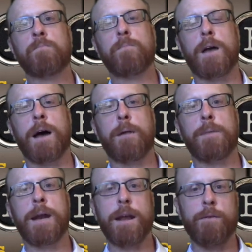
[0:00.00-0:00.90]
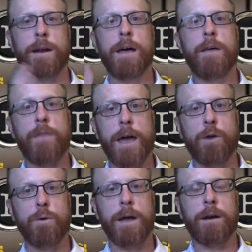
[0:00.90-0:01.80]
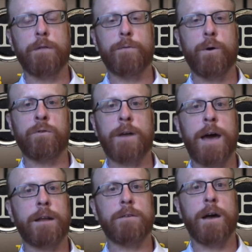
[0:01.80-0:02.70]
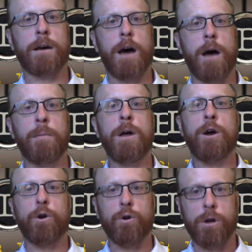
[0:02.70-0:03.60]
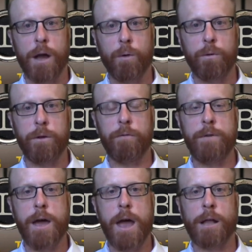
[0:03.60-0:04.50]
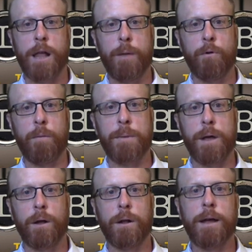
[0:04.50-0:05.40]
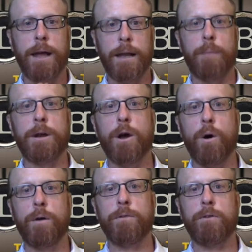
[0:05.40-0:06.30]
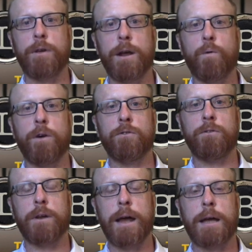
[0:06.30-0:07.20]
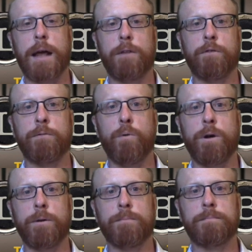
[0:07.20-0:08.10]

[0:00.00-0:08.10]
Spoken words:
In any event, thank you again to the folks at hadit.com. Good luck with your VA claim or appeal. Let me know if there's any questions that I can answer for you.